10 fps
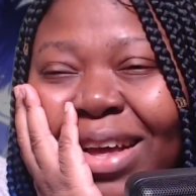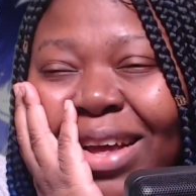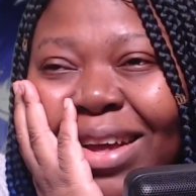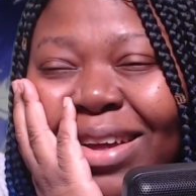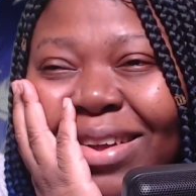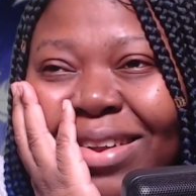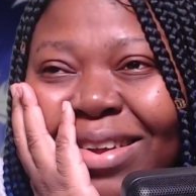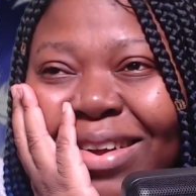And